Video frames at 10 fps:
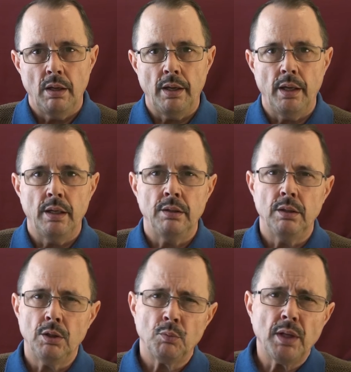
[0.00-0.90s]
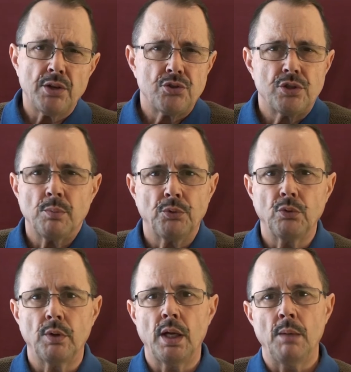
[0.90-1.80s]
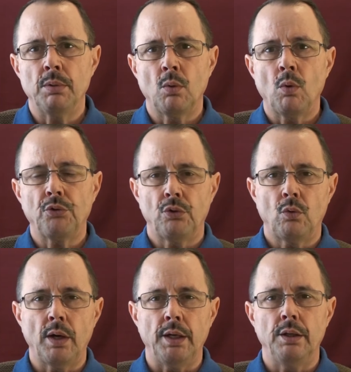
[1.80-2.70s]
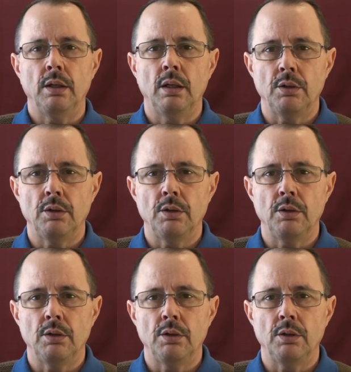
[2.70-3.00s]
and their relationship was okay, but it wasn't great.